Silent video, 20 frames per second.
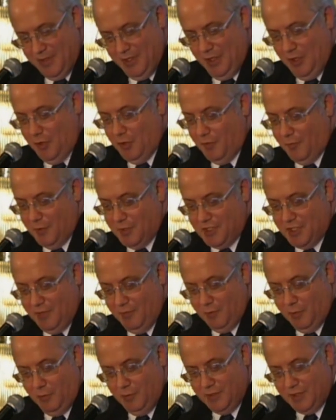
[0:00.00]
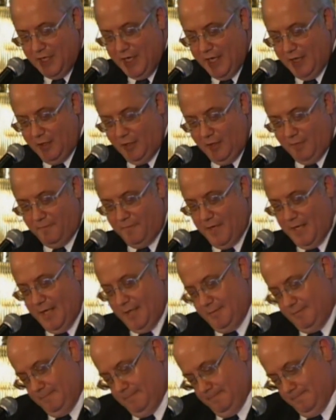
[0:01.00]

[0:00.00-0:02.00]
the University of Louisiana Lafayette.